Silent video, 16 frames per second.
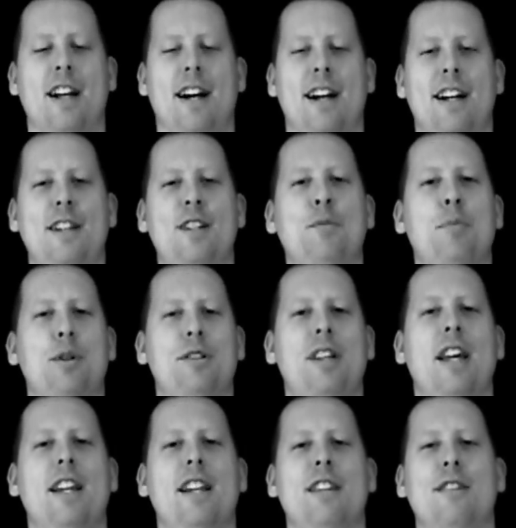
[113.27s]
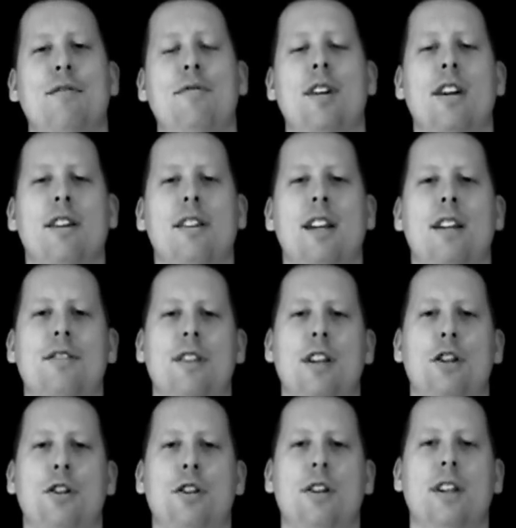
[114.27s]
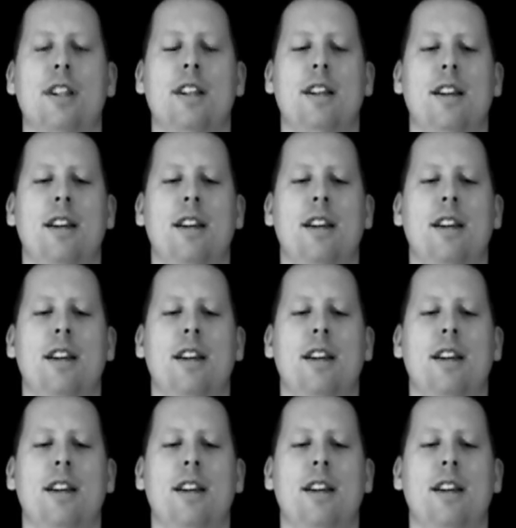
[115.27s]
100% in the ferrule as they should.